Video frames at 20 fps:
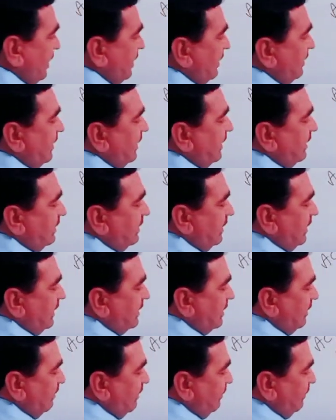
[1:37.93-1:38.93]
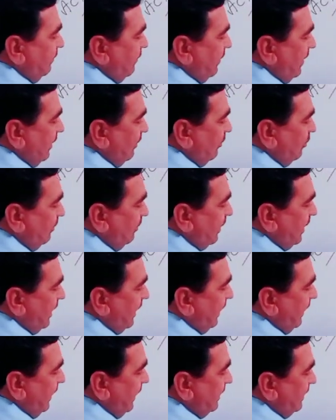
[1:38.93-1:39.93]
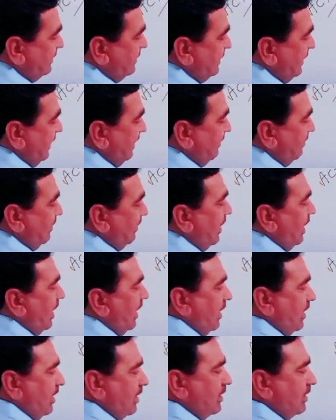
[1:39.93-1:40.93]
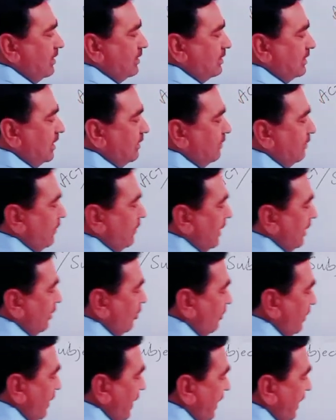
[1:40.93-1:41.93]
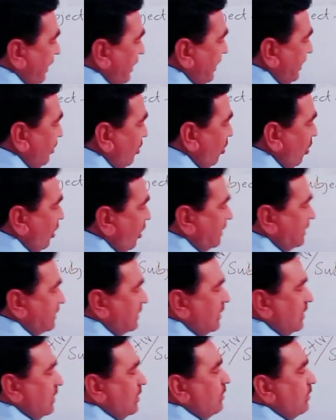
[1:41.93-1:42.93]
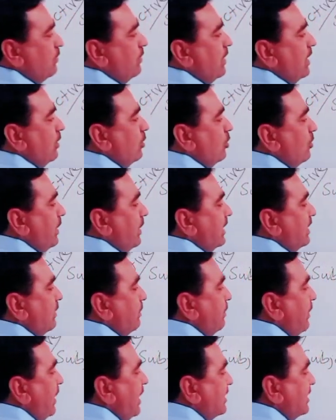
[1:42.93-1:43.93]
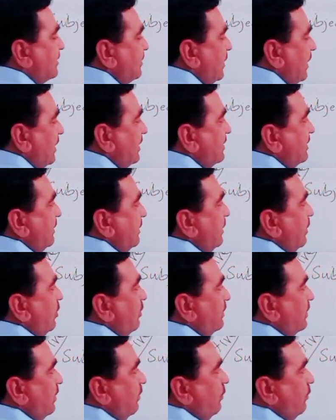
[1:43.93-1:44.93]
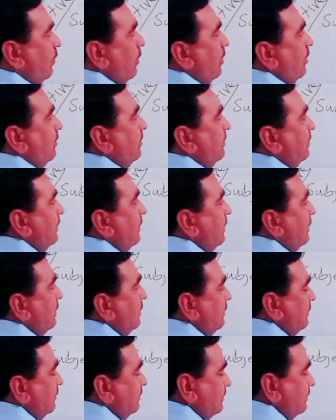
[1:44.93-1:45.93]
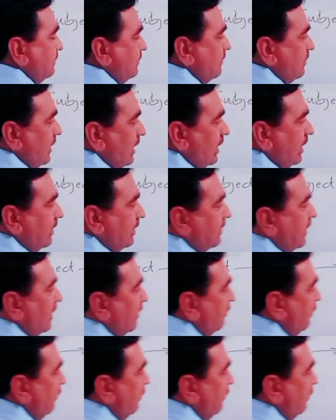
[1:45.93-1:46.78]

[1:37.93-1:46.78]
then it will be followed by is, am, are, then followed by not, followed by the past participle of the verb, then